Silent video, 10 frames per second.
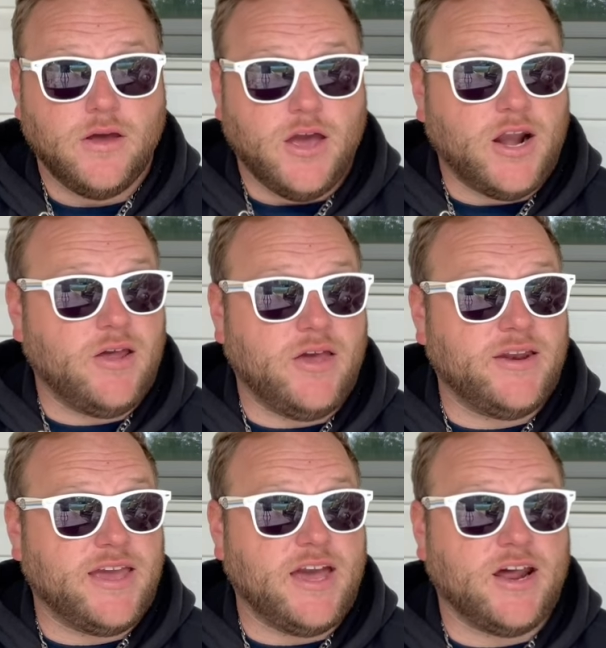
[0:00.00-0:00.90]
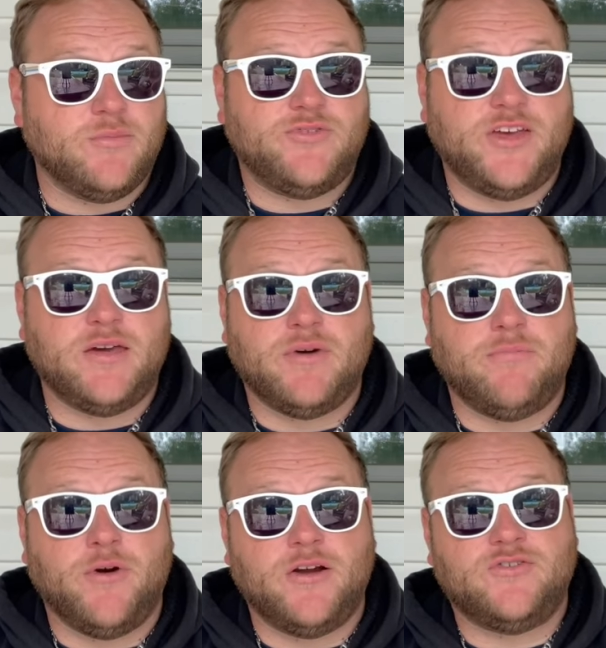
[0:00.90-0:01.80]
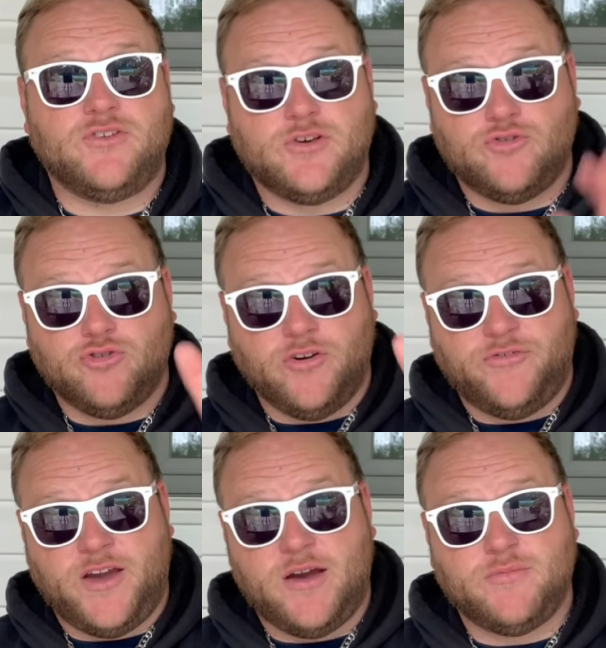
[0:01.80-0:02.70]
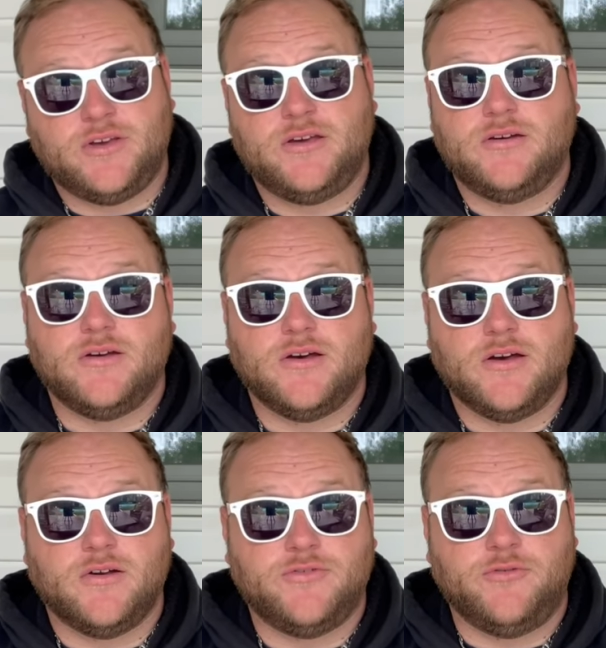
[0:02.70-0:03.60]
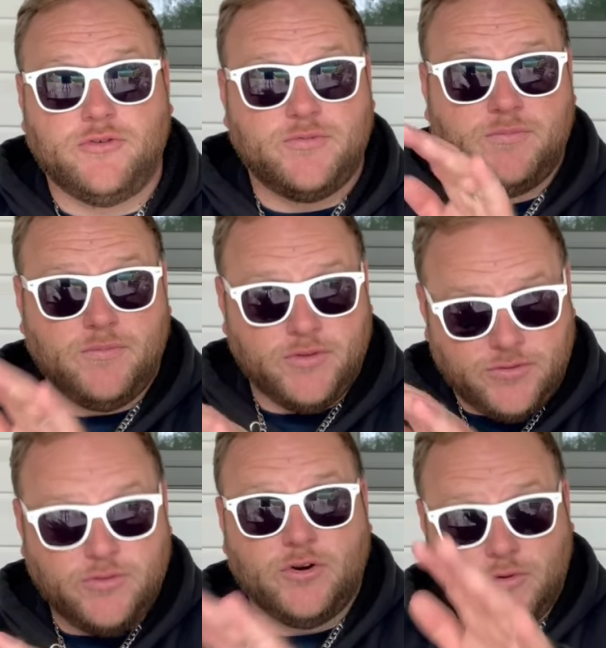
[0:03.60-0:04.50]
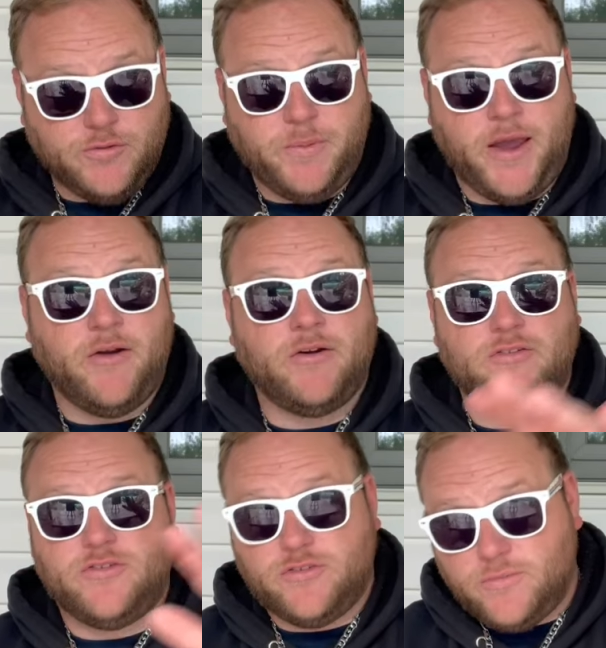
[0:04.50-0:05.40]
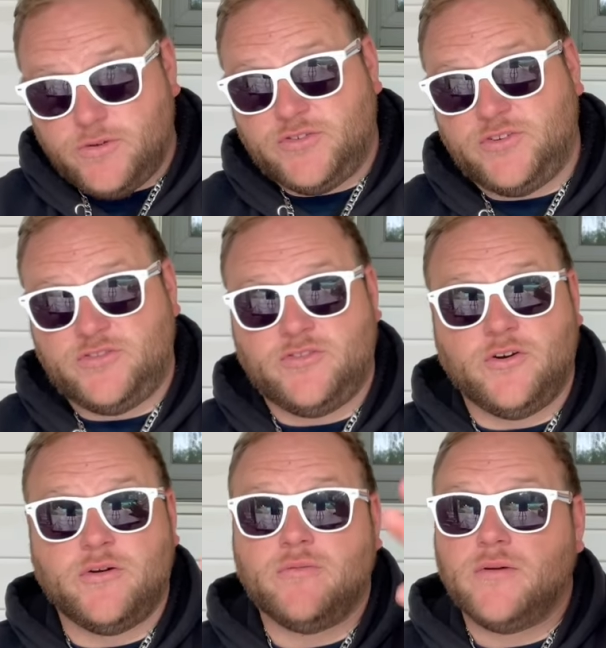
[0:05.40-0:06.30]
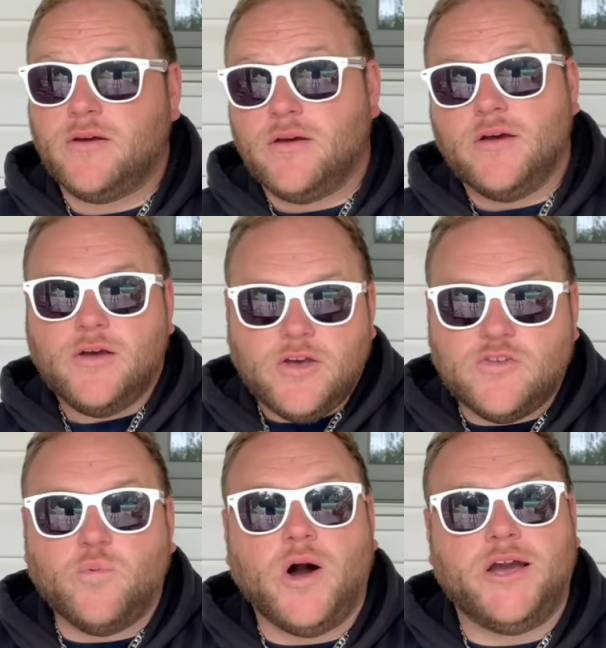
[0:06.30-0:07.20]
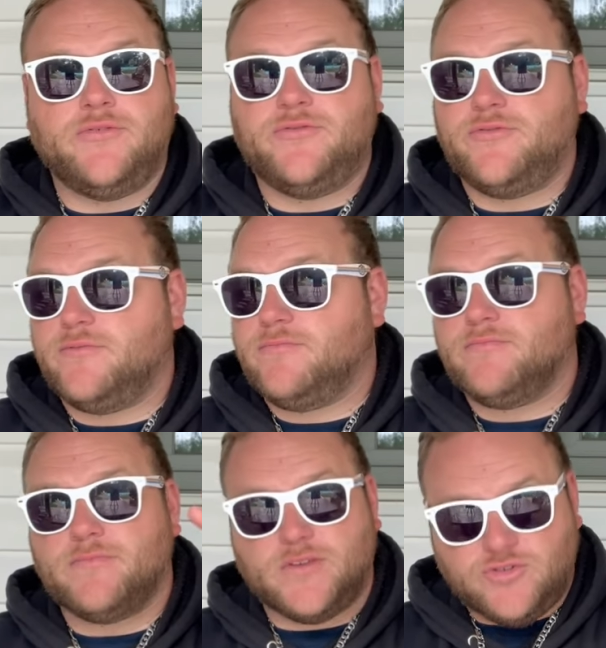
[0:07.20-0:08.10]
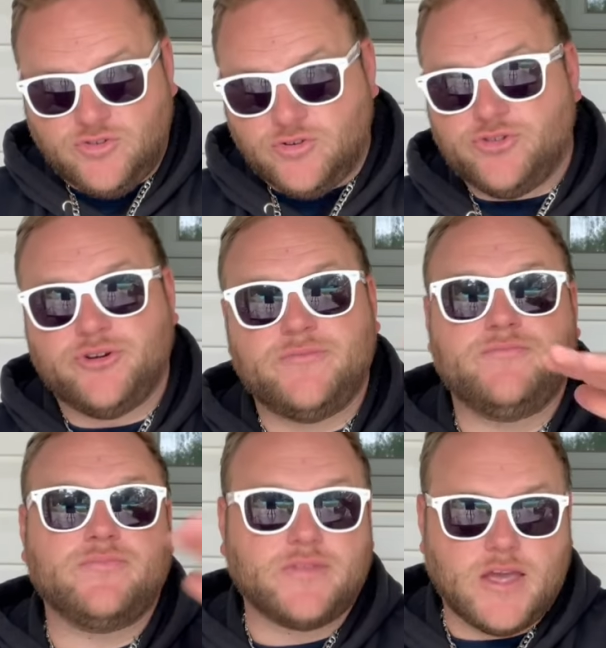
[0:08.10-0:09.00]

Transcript: And I, and again, I'm sending my prayers to the Gaudreau family, to his, you know, his parents, his sister, his wife, his children.